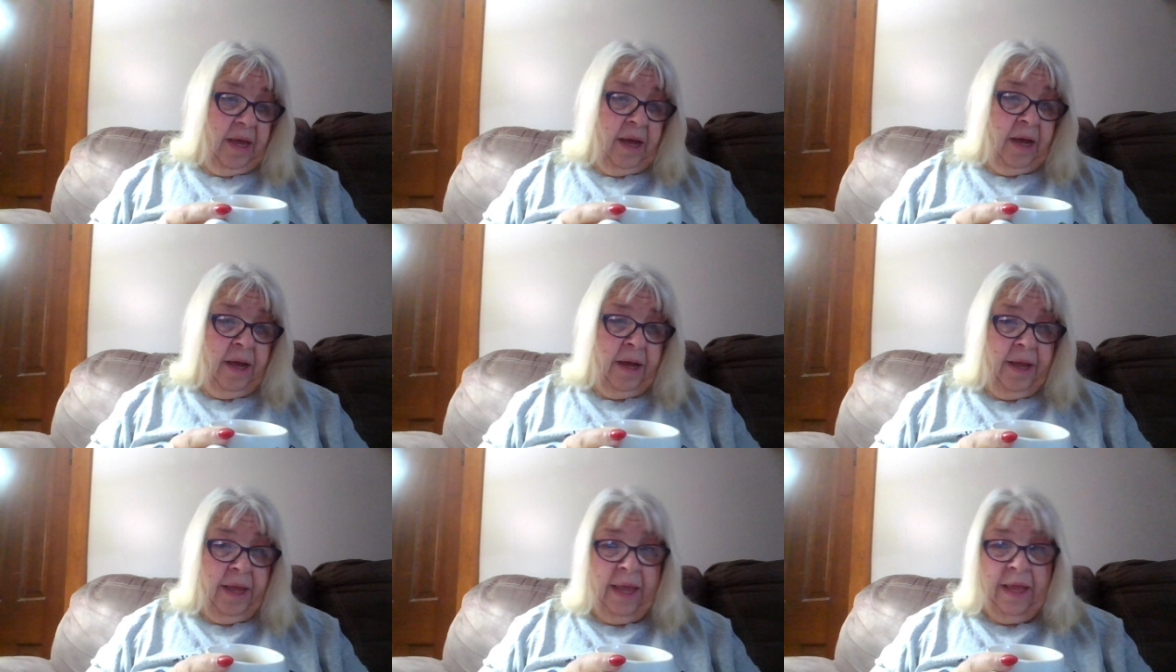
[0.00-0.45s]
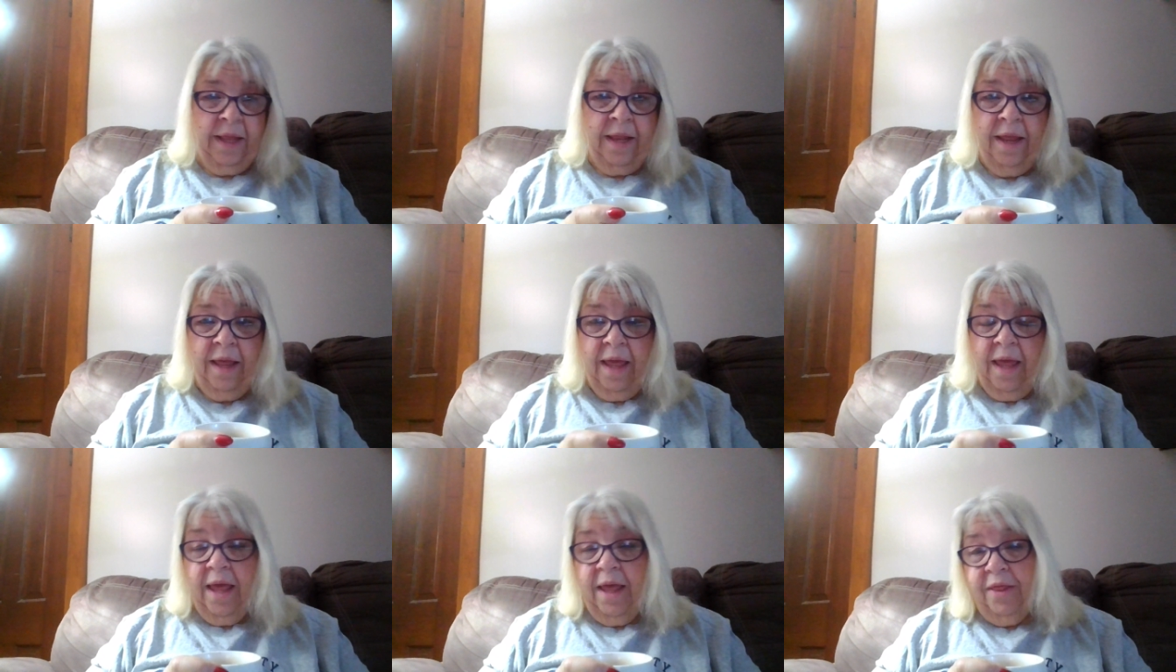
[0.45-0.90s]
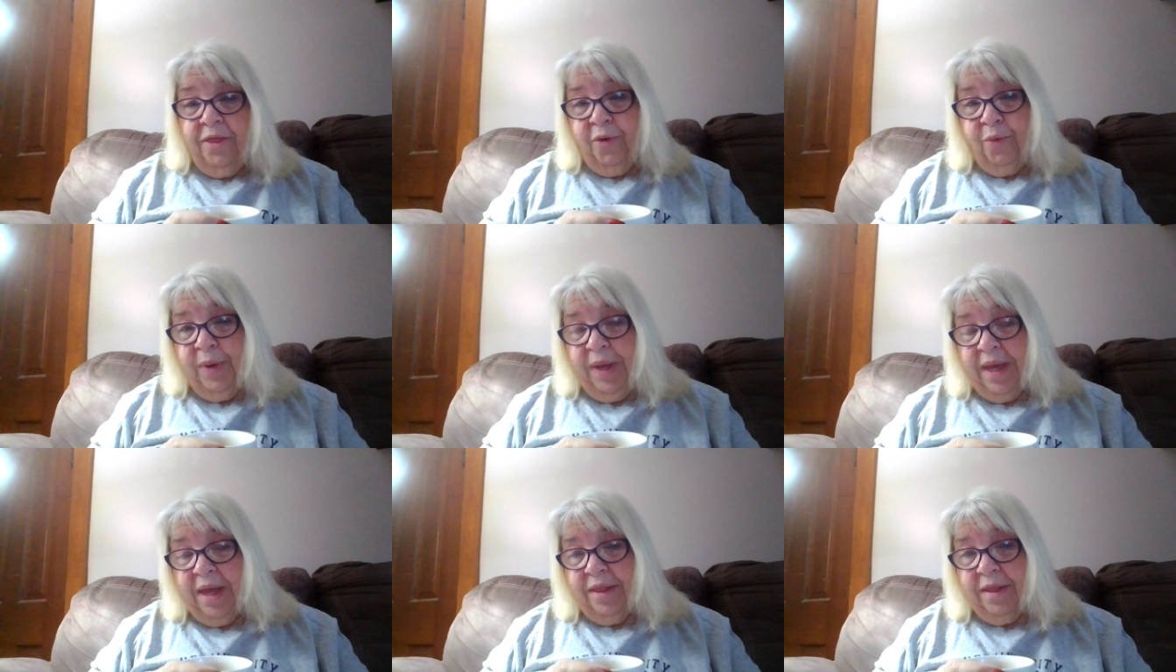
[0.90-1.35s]
uh, and
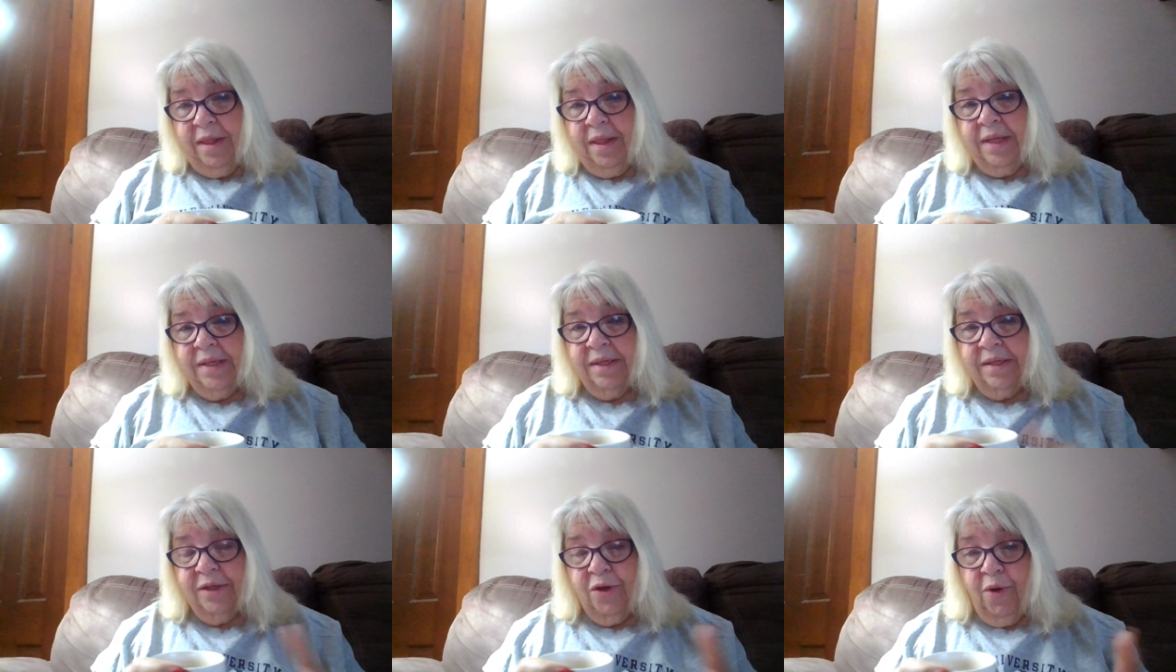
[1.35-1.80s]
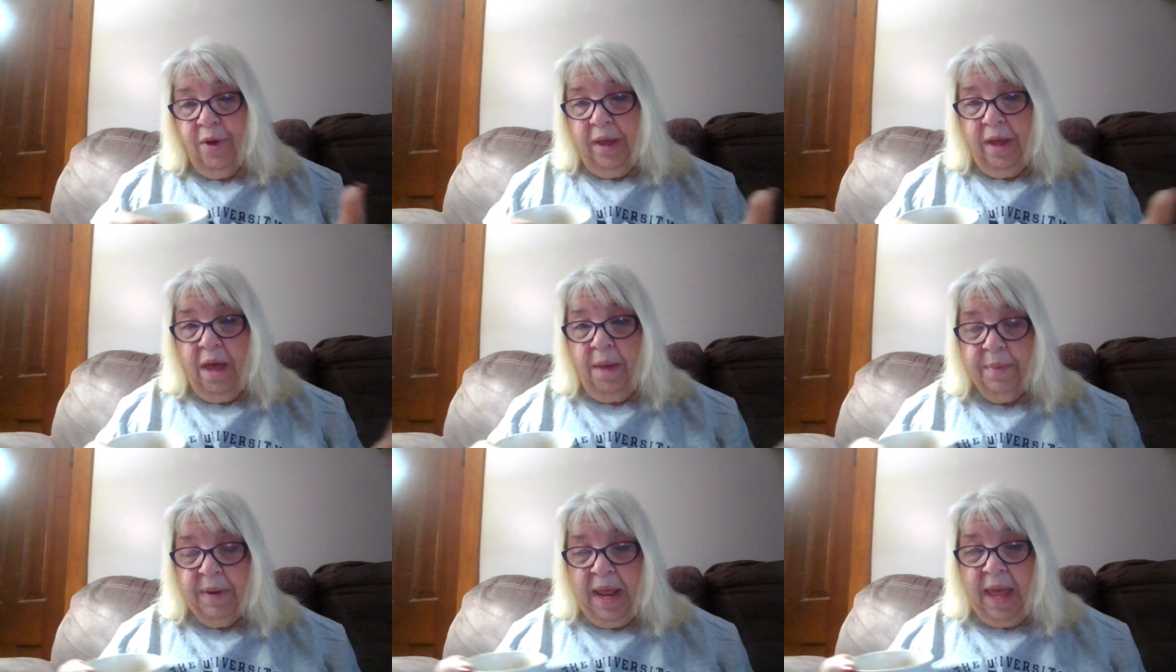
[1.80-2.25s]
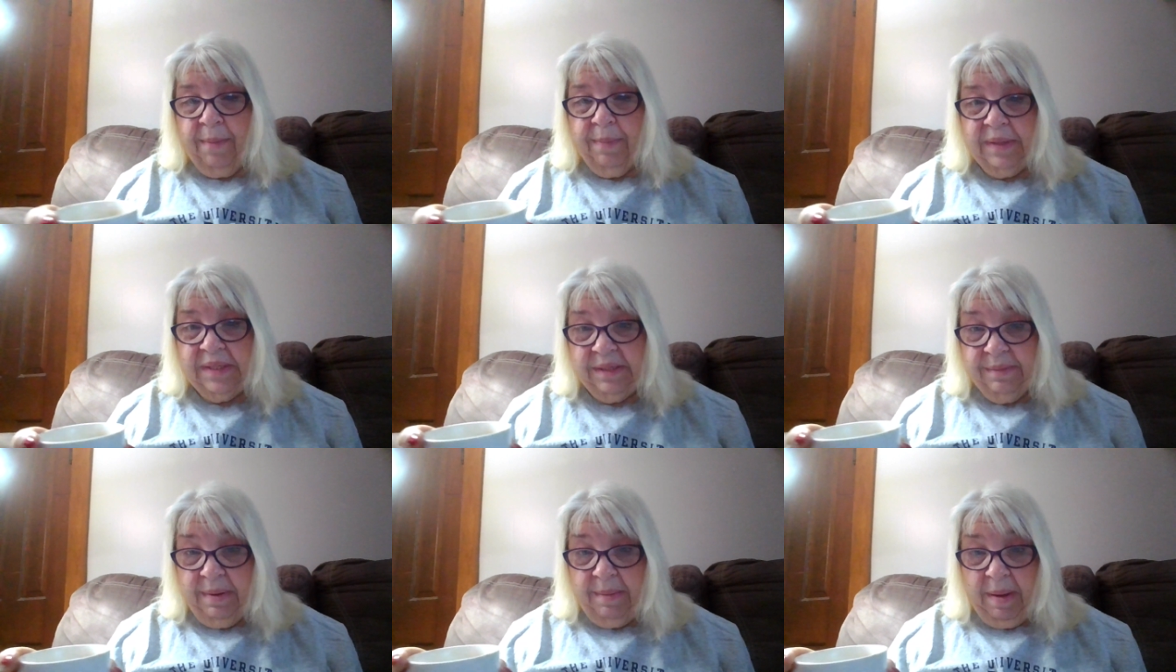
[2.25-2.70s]
the weekend that this is going up, it
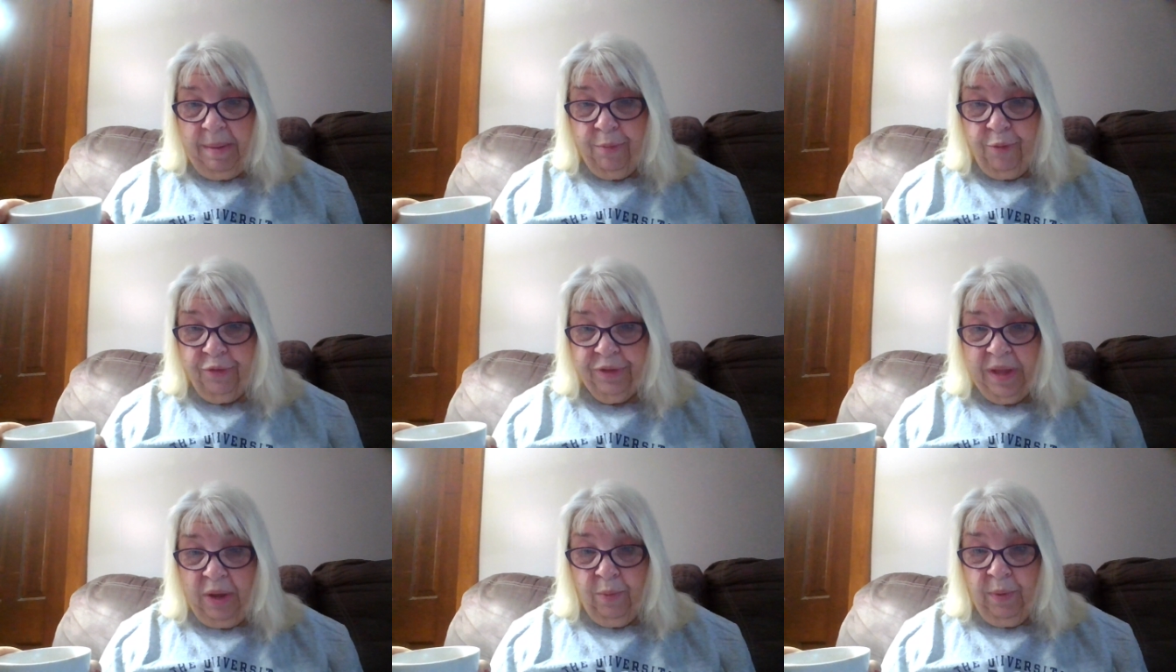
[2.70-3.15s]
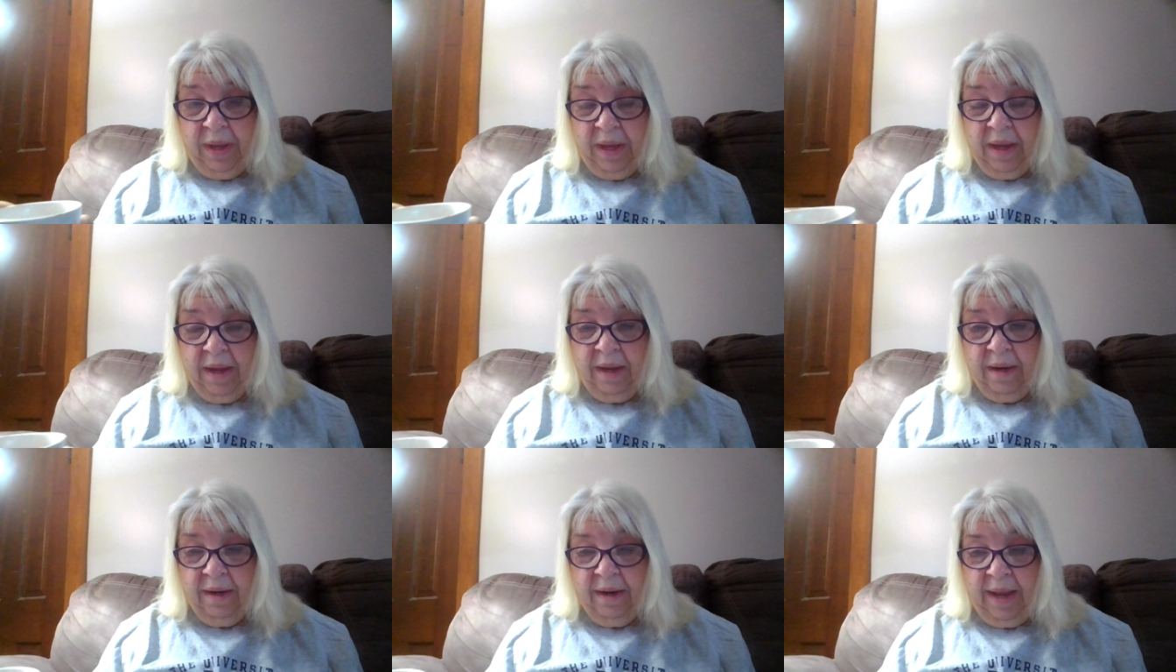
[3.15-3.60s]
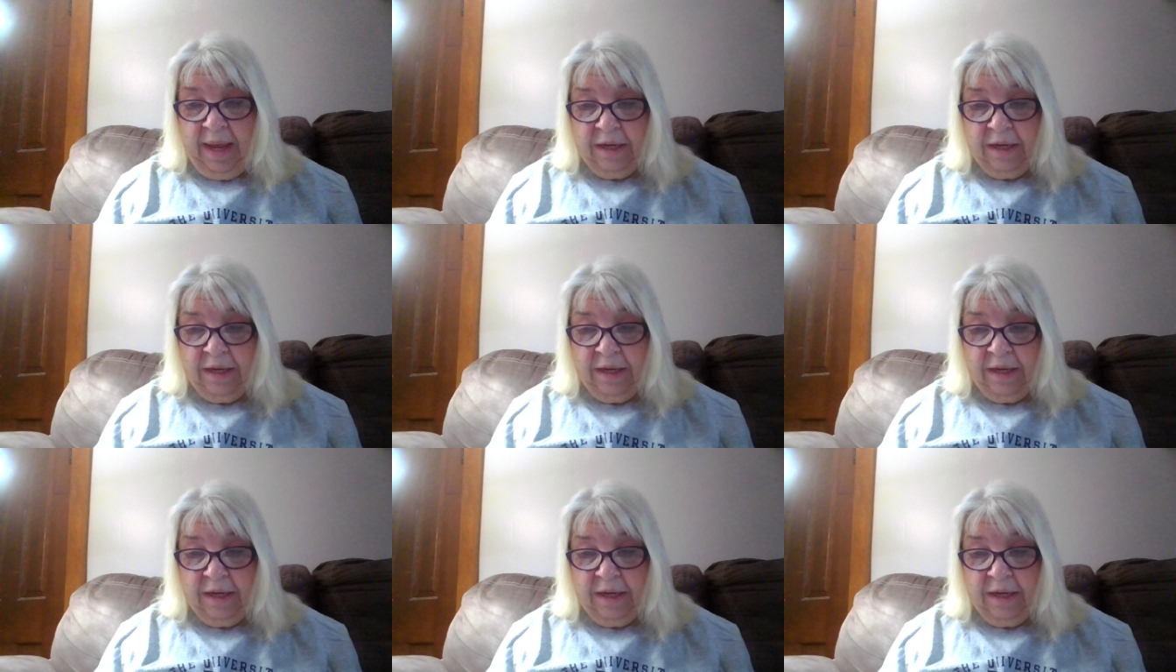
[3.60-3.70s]
happens to be my birthday weekend.